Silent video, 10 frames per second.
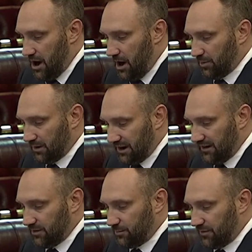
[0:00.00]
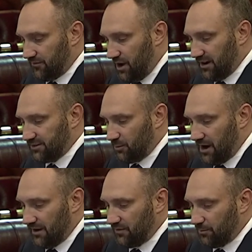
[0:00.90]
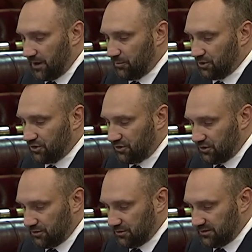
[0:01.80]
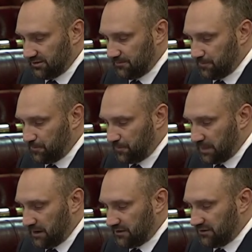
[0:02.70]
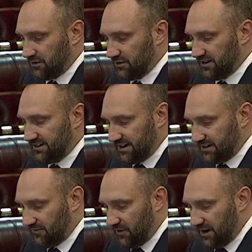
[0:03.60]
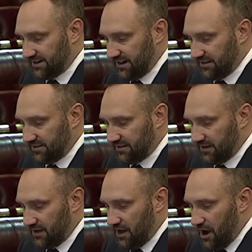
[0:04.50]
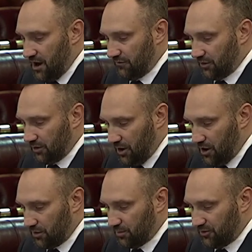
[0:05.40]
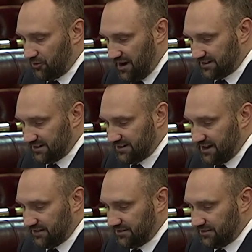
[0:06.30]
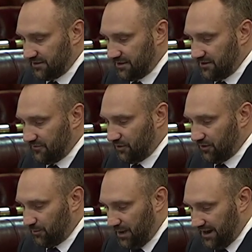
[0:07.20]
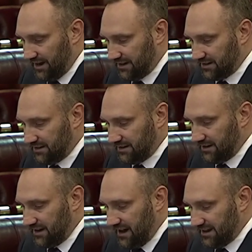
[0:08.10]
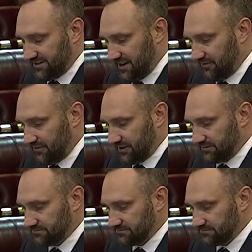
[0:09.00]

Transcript: I believe it provides a way for people to choose a dignified death over a long, protracted death full of pain and suffering.